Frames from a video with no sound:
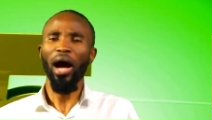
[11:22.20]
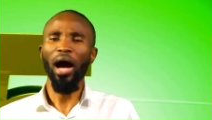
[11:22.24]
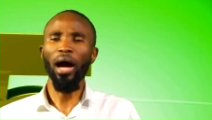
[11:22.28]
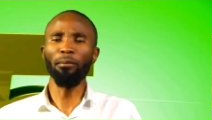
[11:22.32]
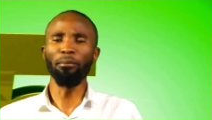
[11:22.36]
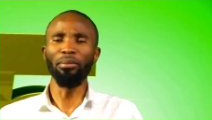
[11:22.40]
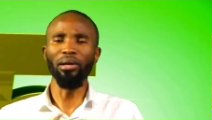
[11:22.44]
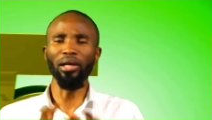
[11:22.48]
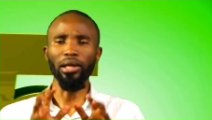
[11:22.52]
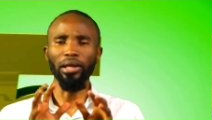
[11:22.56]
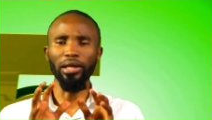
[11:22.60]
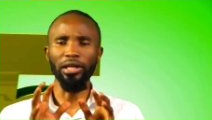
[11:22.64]

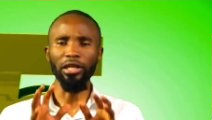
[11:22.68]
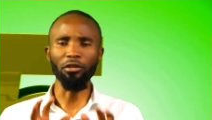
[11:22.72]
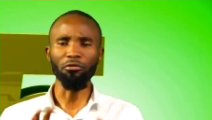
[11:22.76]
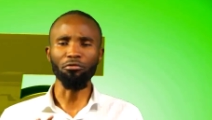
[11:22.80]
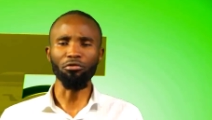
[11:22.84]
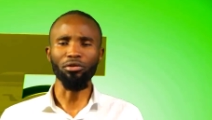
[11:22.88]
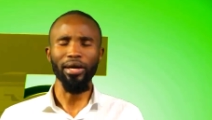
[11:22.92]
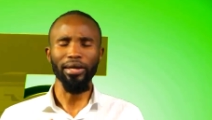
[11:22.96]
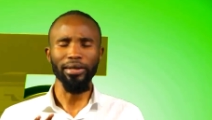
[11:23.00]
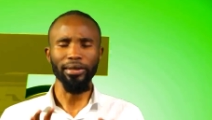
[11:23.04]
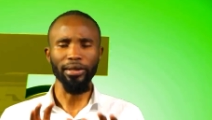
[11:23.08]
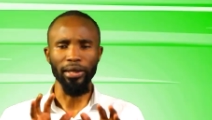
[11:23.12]
I
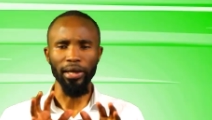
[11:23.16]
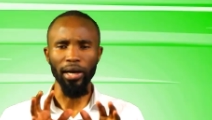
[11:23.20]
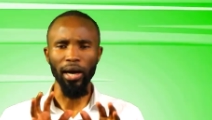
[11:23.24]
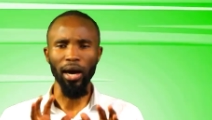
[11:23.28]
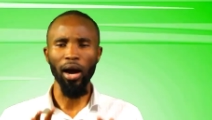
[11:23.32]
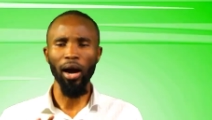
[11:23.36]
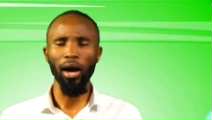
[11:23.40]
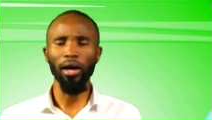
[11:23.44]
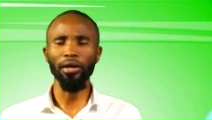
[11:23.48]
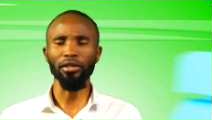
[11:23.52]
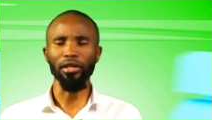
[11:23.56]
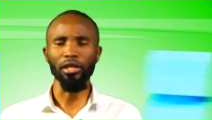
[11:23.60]
believe that
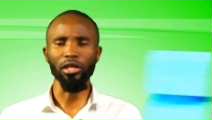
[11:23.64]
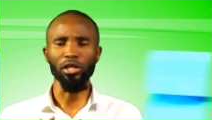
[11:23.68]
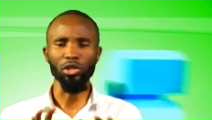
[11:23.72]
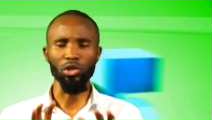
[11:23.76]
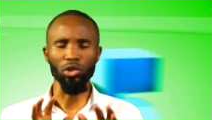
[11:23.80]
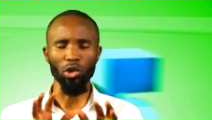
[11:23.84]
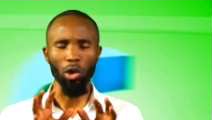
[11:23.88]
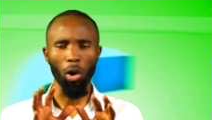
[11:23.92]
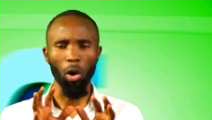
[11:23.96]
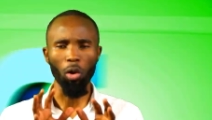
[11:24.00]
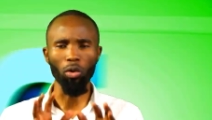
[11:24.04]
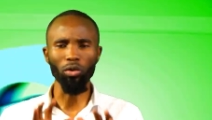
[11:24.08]
God
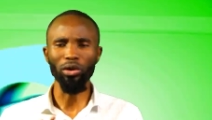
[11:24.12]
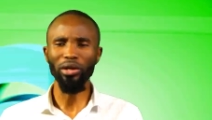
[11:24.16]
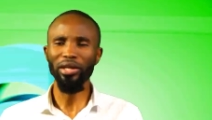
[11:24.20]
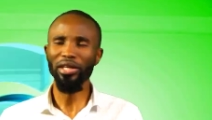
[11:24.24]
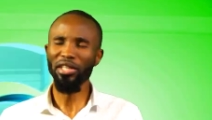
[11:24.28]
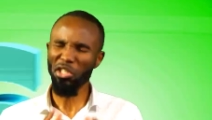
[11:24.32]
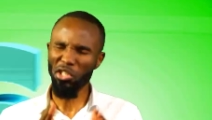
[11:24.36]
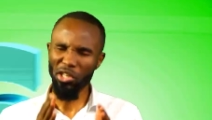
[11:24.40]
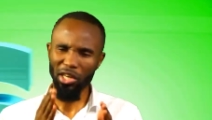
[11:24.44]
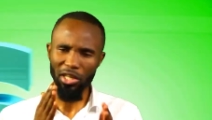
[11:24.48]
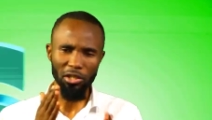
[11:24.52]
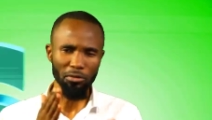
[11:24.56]
is
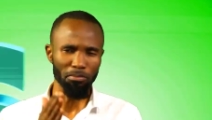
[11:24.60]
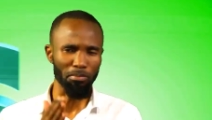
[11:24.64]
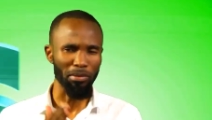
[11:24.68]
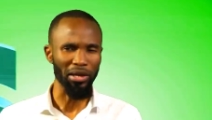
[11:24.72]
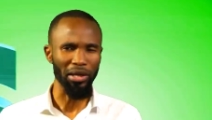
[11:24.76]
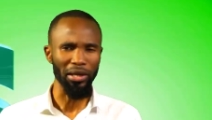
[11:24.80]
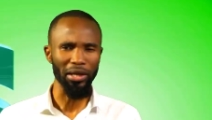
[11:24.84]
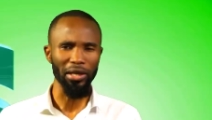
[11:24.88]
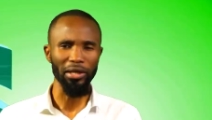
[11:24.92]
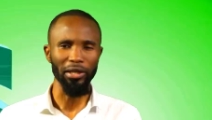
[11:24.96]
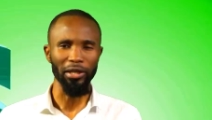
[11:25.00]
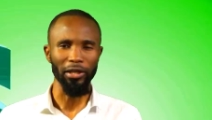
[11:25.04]
only just
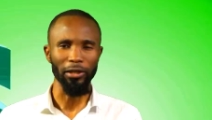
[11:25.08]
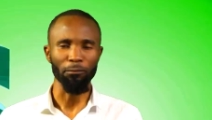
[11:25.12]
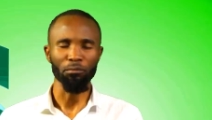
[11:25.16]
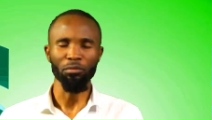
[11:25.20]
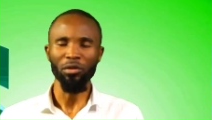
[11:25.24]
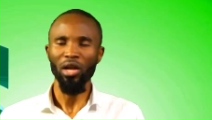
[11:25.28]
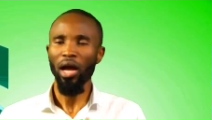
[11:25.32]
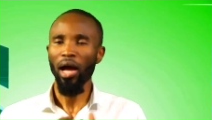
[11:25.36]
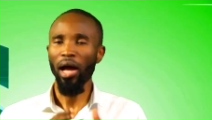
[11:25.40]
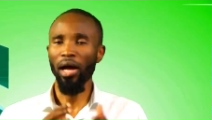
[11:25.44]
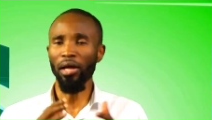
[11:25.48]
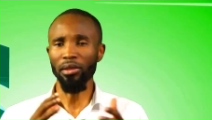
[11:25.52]
beginning,
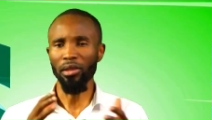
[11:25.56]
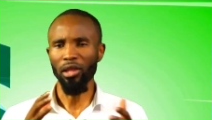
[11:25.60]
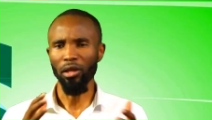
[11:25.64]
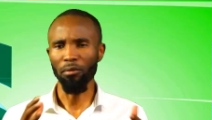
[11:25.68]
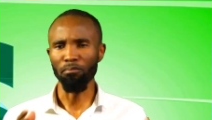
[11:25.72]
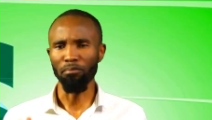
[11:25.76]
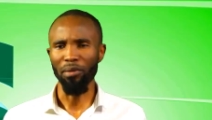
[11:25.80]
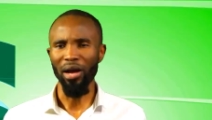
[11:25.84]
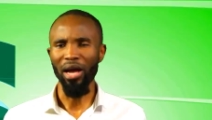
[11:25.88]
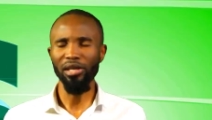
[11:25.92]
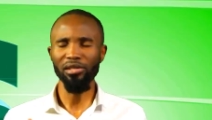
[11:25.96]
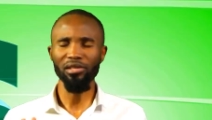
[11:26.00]
and
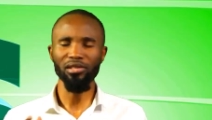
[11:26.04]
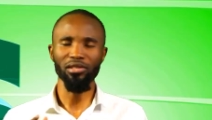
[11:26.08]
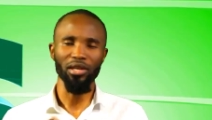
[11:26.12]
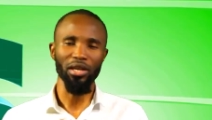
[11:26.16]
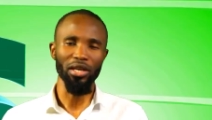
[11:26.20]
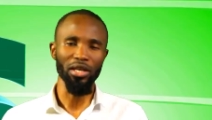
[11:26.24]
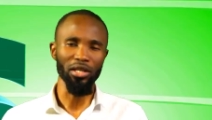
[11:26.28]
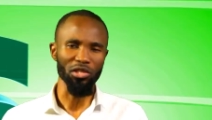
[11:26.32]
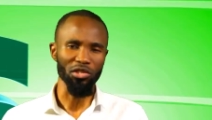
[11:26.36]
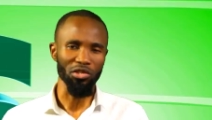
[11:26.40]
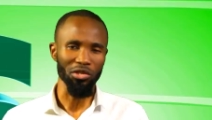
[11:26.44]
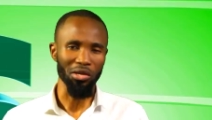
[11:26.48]
the
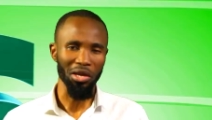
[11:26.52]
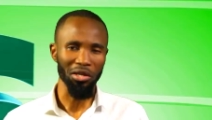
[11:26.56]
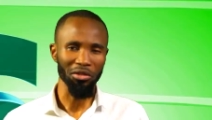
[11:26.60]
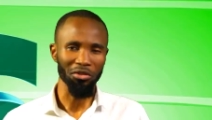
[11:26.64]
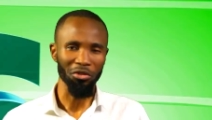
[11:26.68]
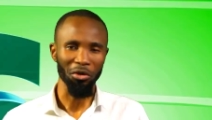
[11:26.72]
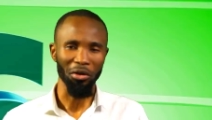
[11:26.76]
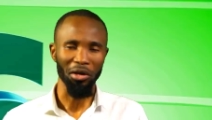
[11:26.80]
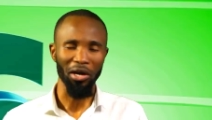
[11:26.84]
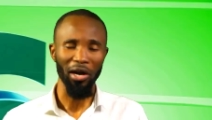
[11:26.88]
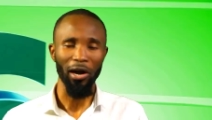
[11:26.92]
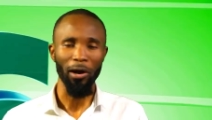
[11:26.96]
best is
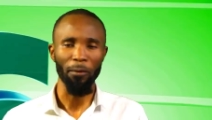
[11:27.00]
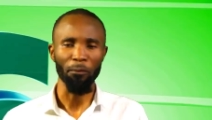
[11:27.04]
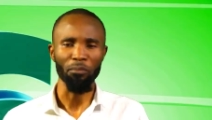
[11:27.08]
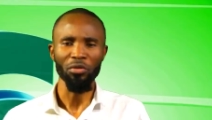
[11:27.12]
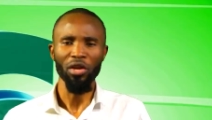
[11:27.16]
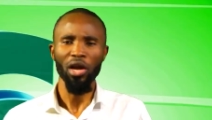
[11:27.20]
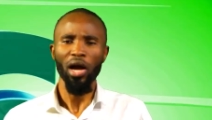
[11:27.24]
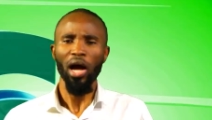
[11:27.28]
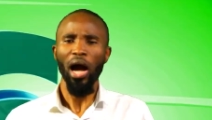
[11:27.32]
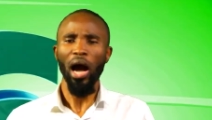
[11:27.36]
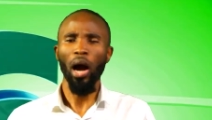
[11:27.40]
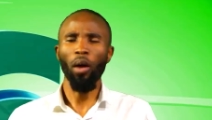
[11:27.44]
yet to come.